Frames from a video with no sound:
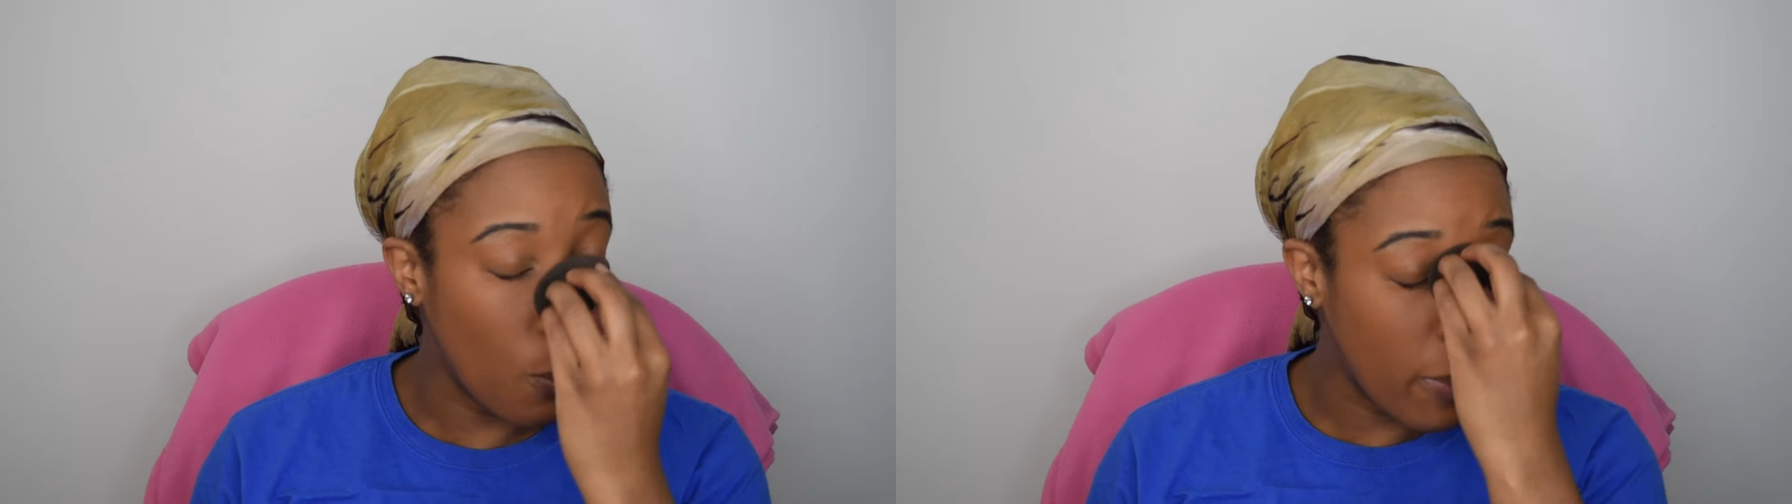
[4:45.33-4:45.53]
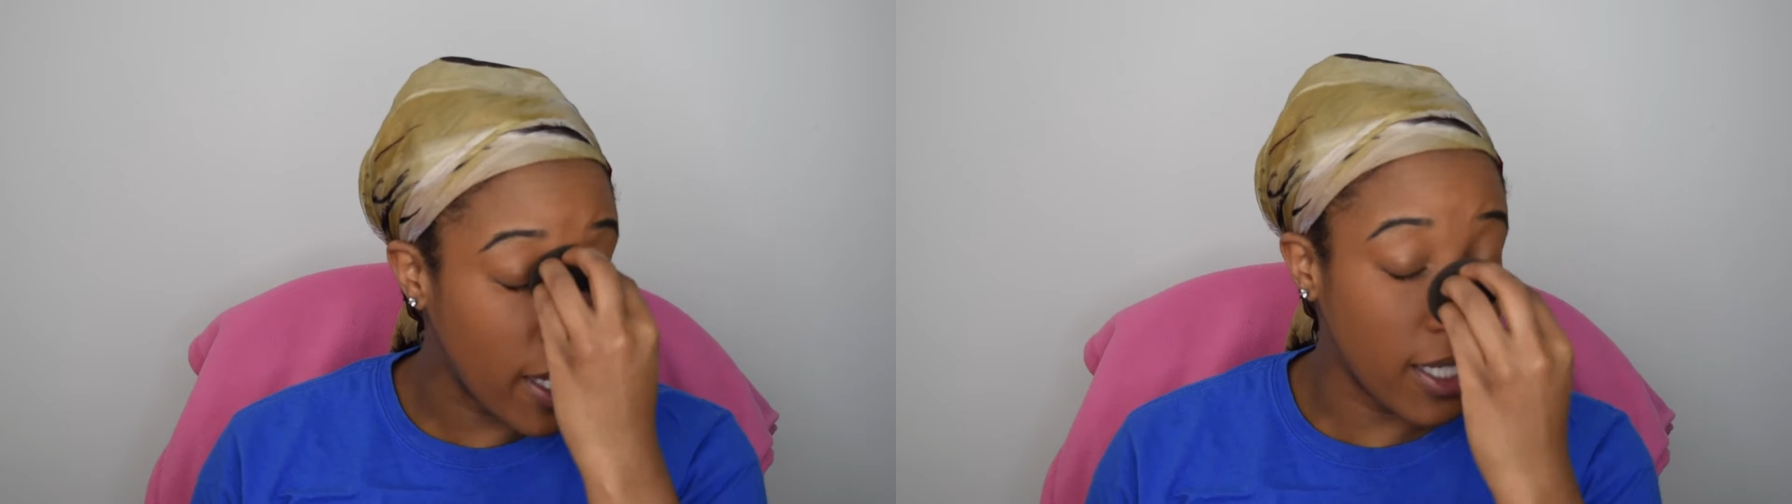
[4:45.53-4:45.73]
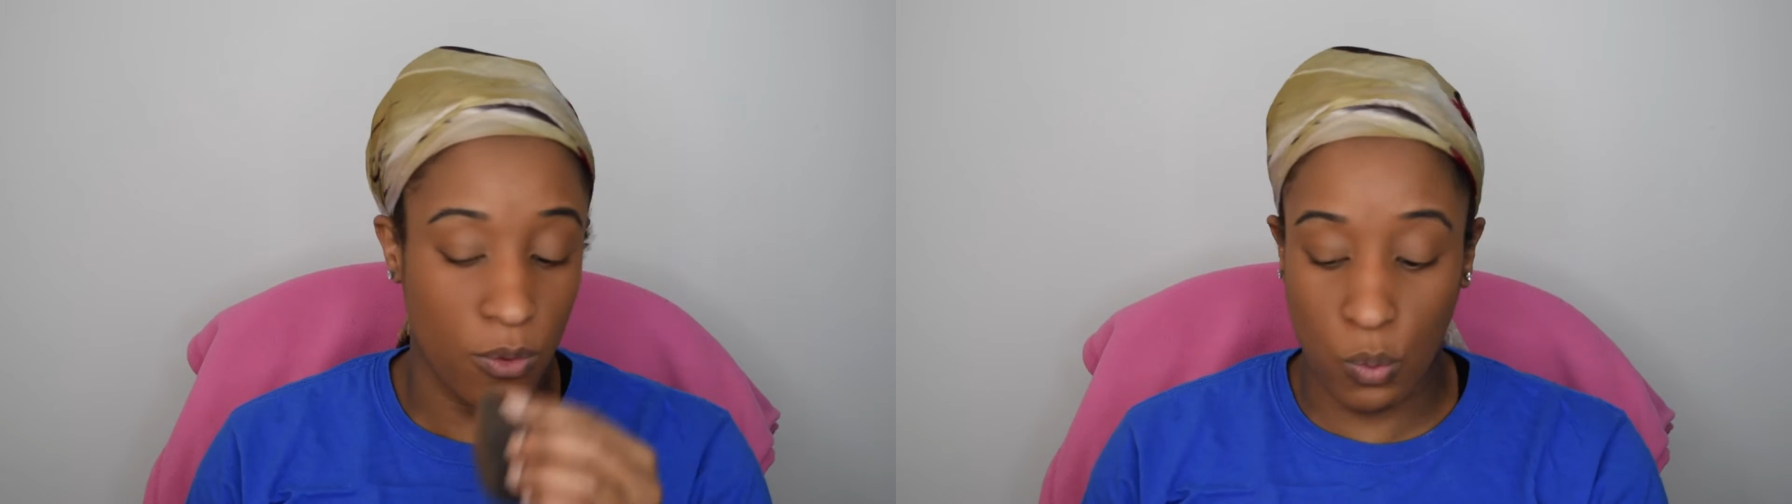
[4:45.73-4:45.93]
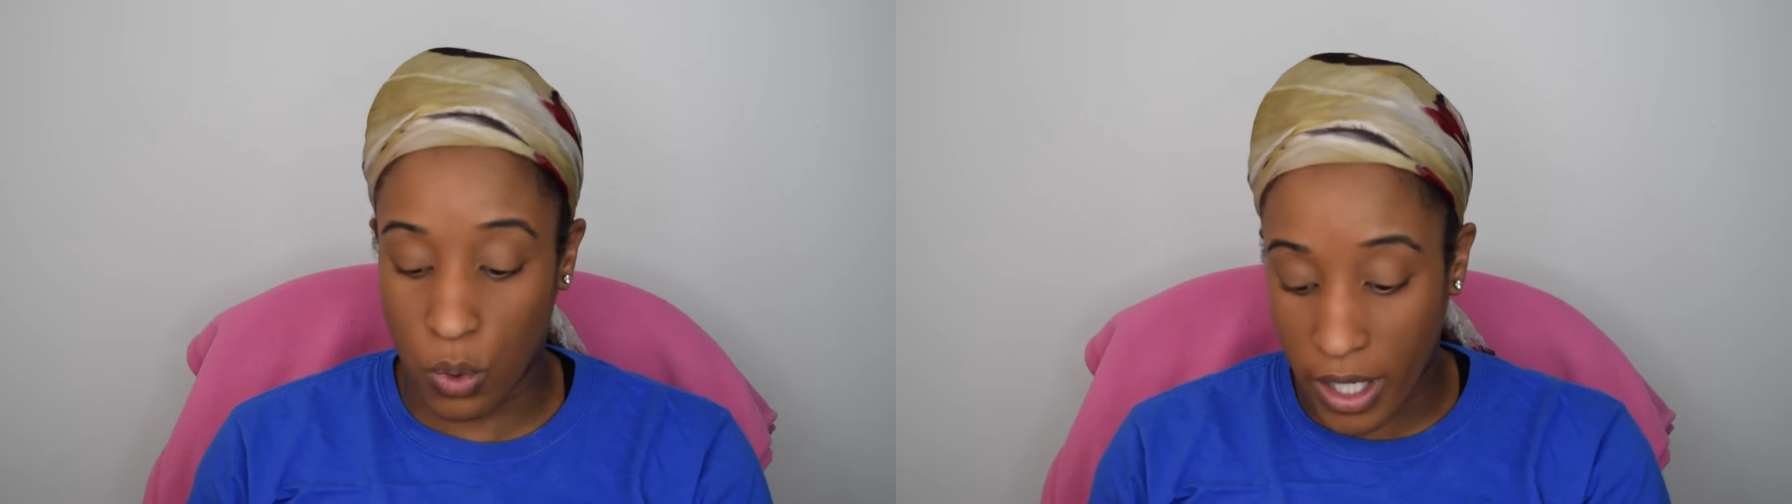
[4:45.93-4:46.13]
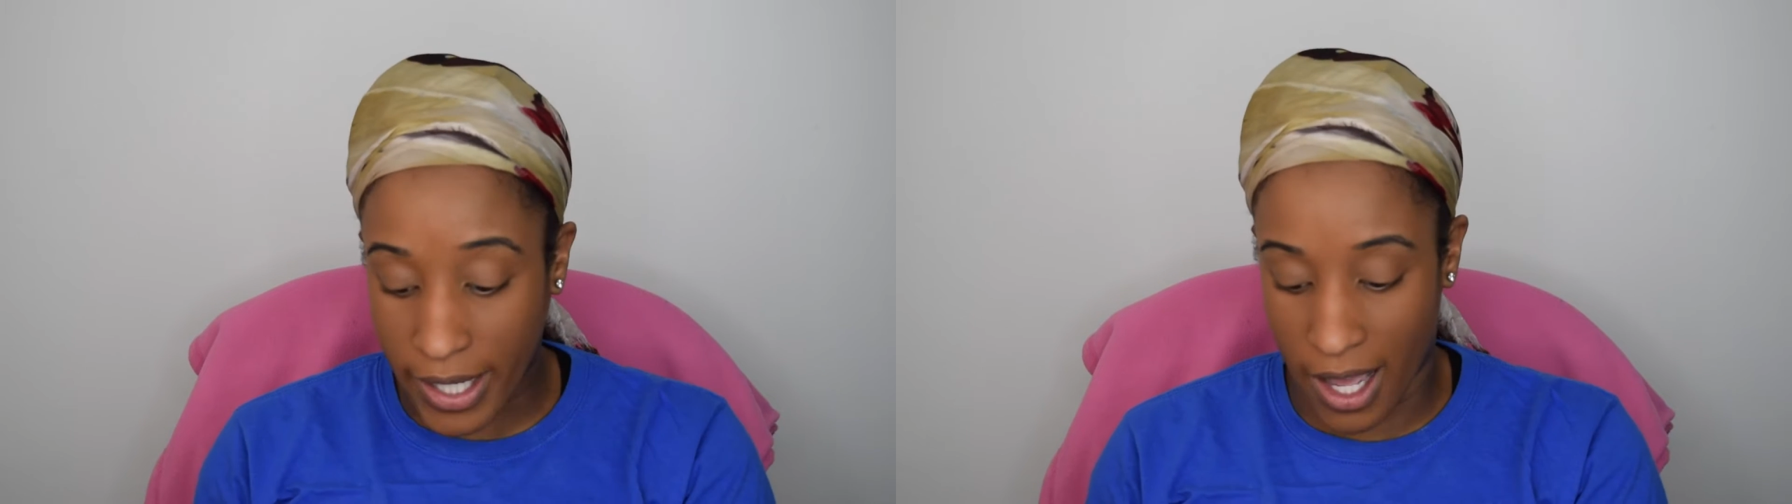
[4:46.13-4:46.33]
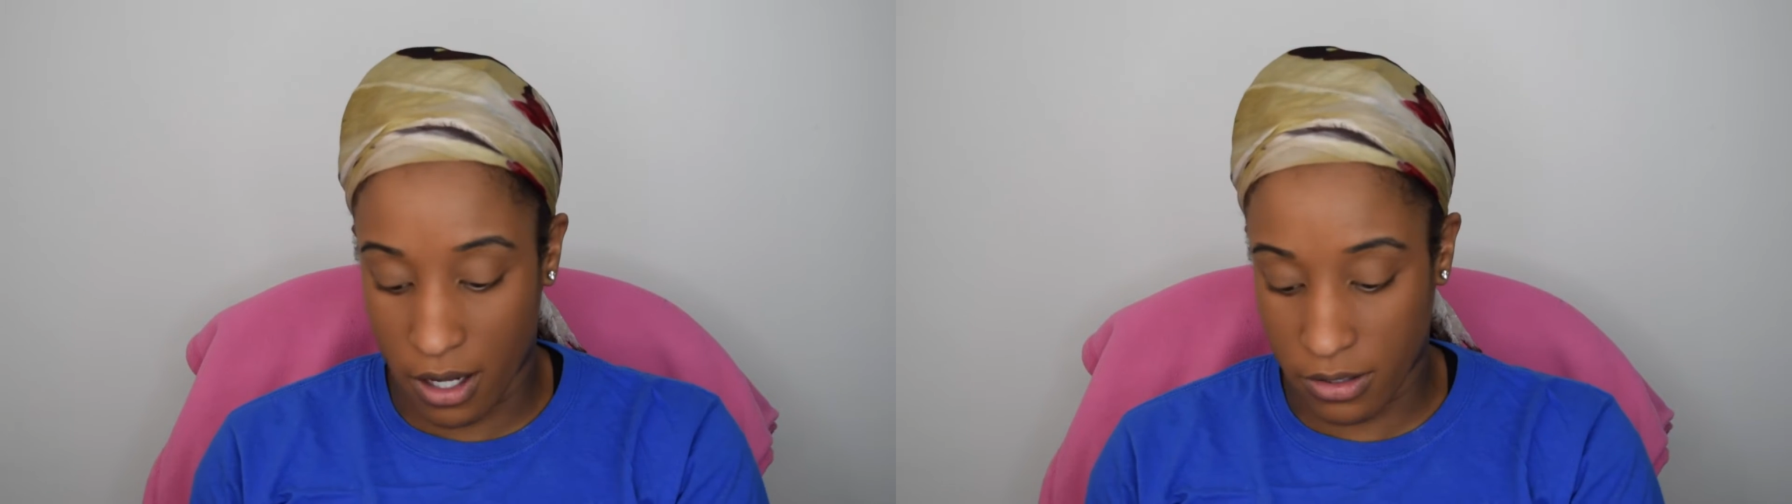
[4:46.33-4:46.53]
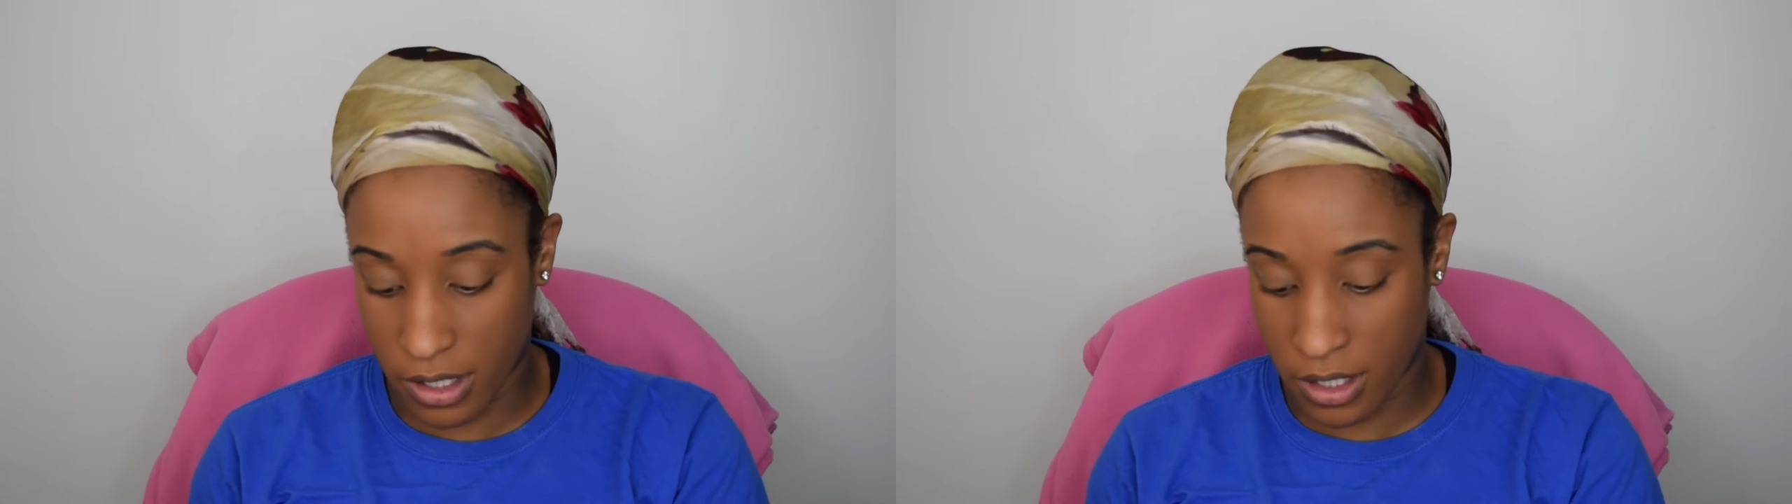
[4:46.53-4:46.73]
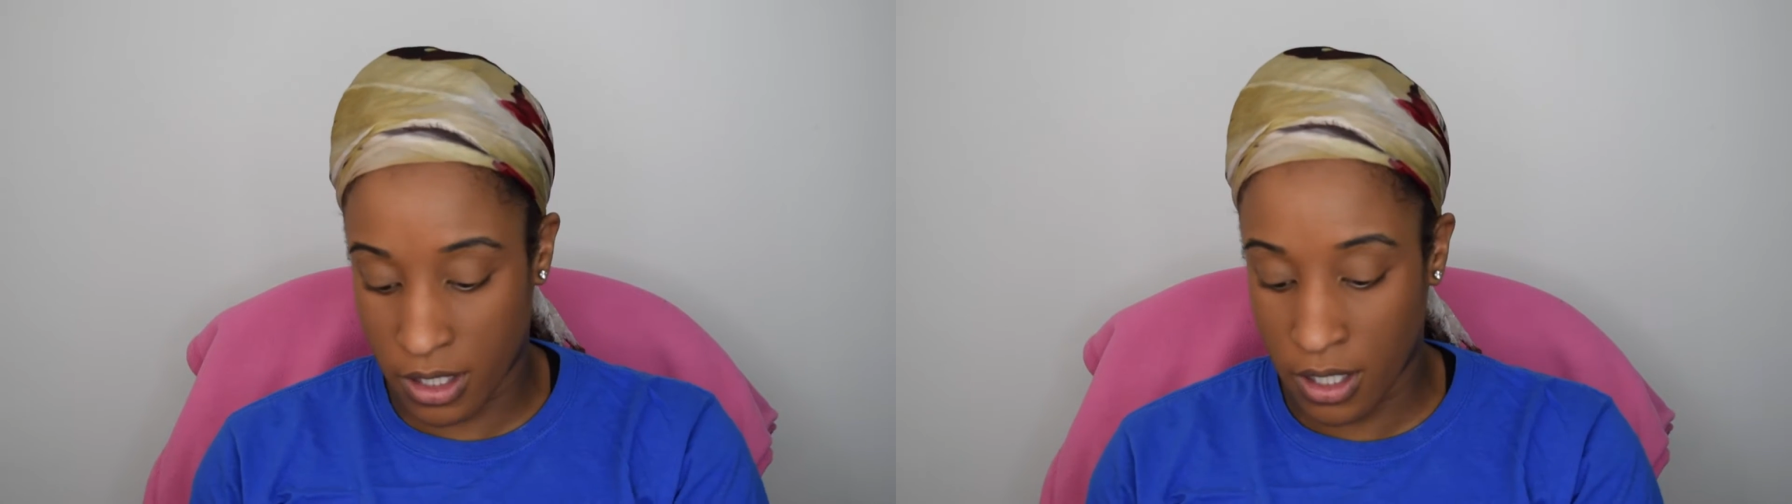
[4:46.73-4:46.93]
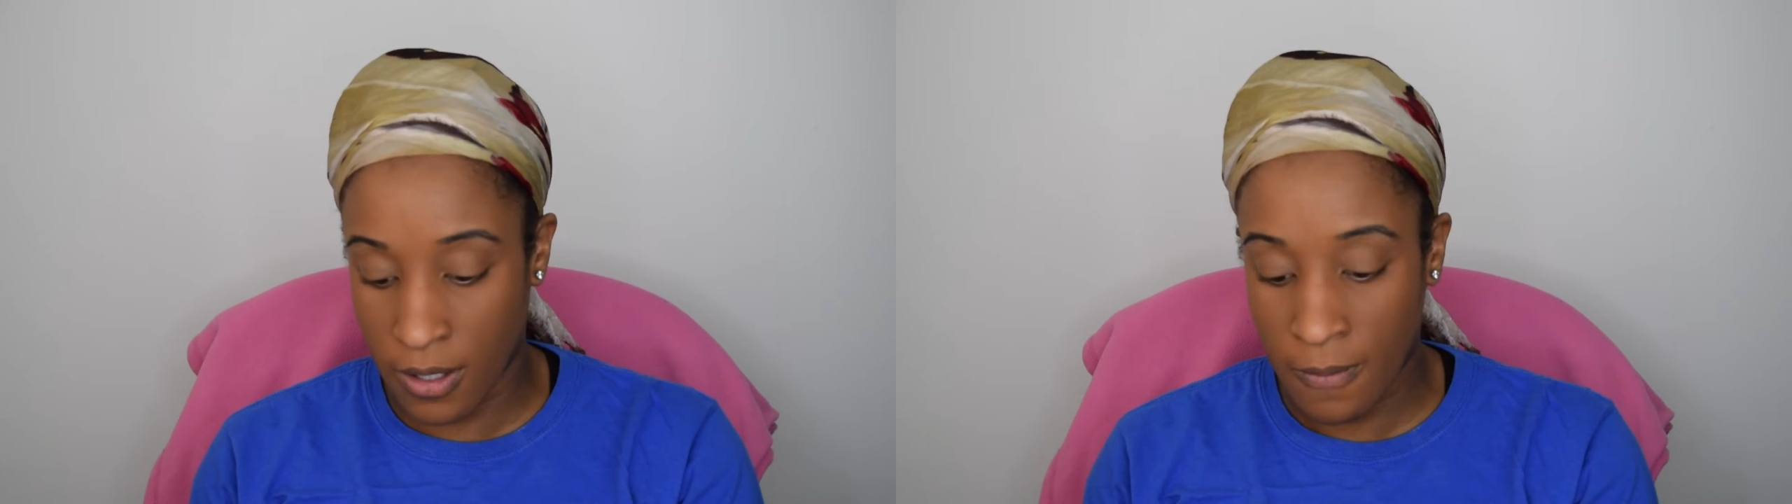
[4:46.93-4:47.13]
many workouts